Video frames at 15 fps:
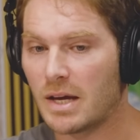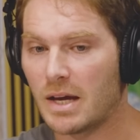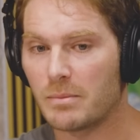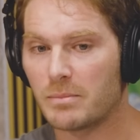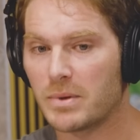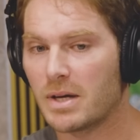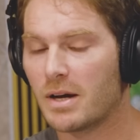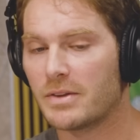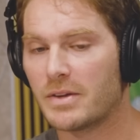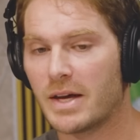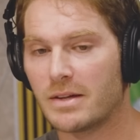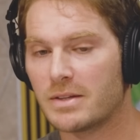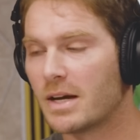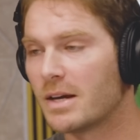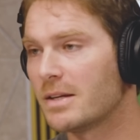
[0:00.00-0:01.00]
And beyond
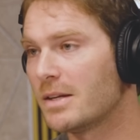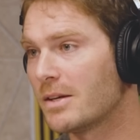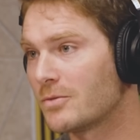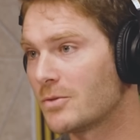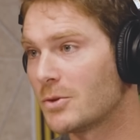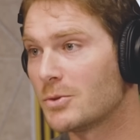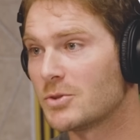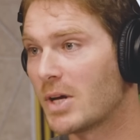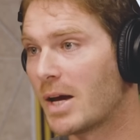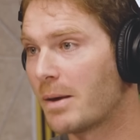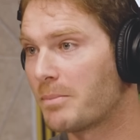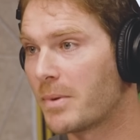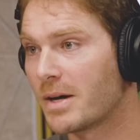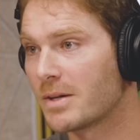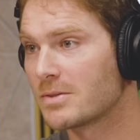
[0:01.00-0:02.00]
that, the idea of two
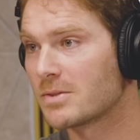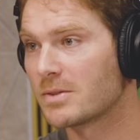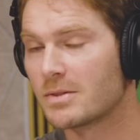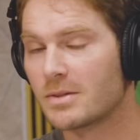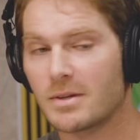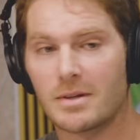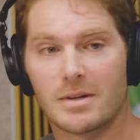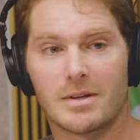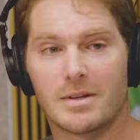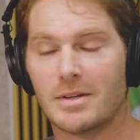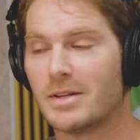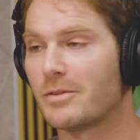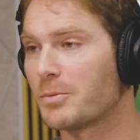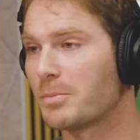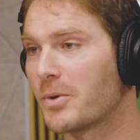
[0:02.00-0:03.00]
chatbots
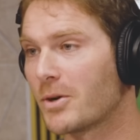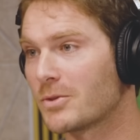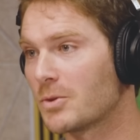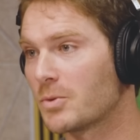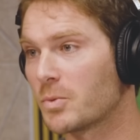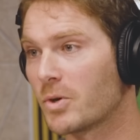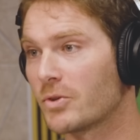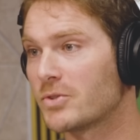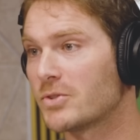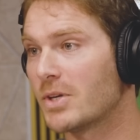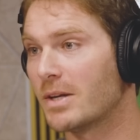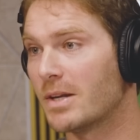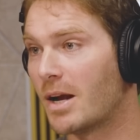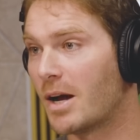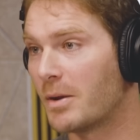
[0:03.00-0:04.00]
in different parts of the world
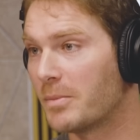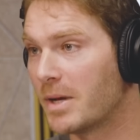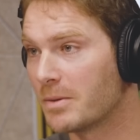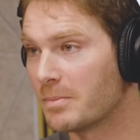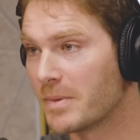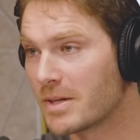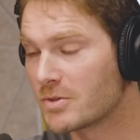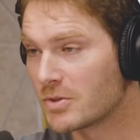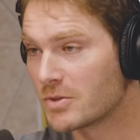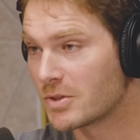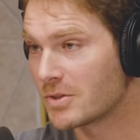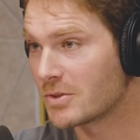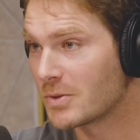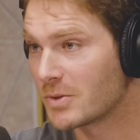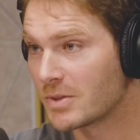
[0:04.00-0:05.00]
sending automated
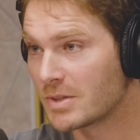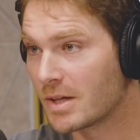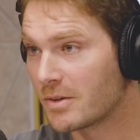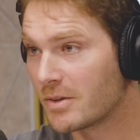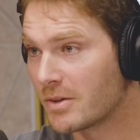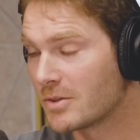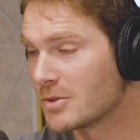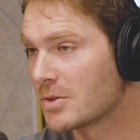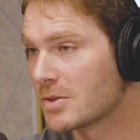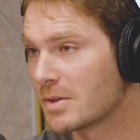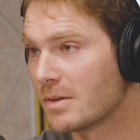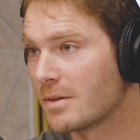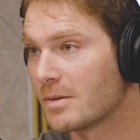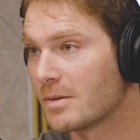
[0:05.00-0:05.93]
messages to each other is just